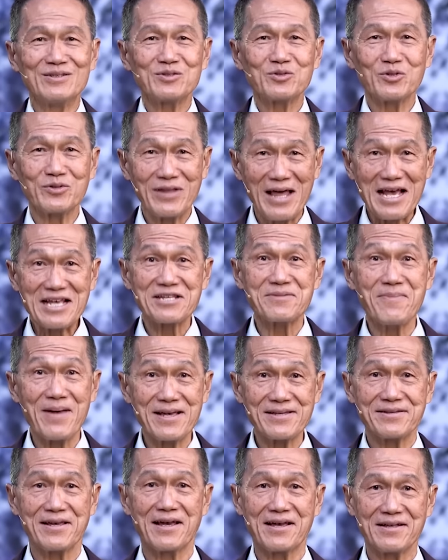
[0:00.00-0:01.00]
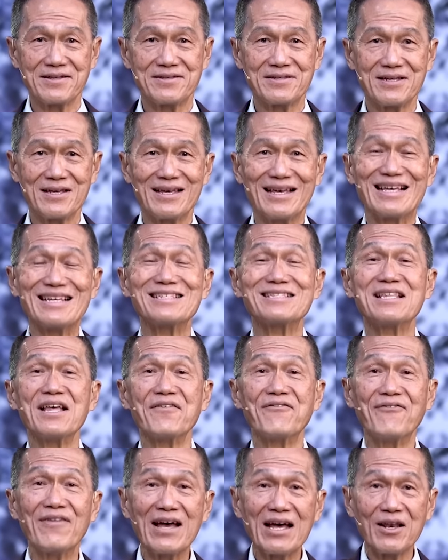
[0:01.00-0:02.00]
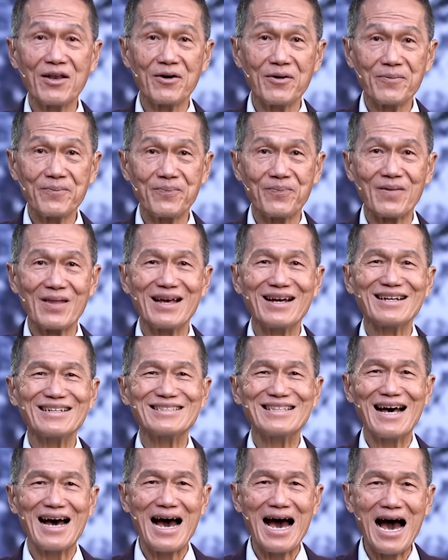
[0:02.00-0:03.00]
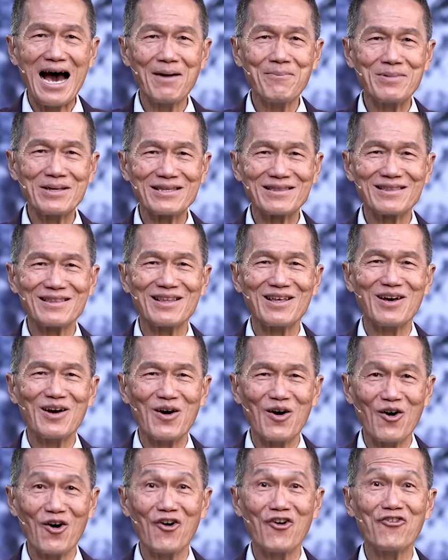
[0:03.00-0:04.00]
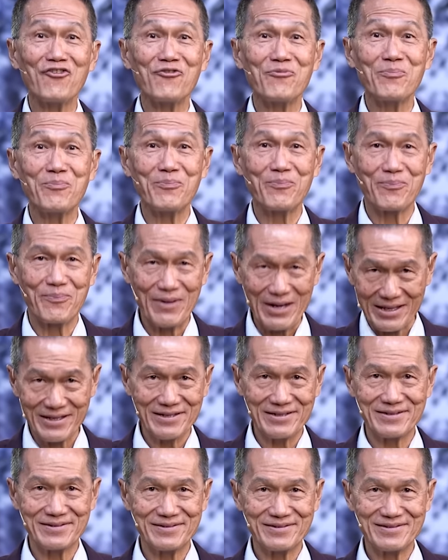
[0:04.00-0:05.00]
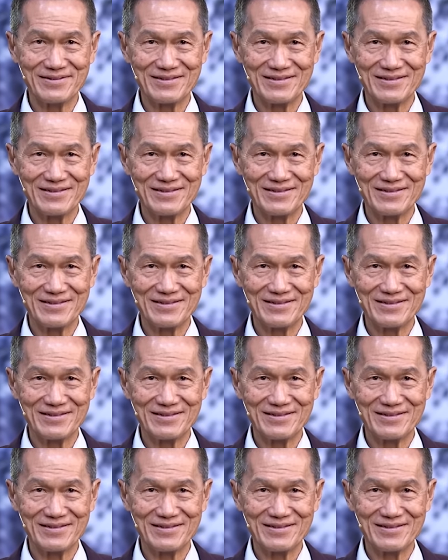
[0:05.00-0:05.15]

Today's message is develop the habit of prayer.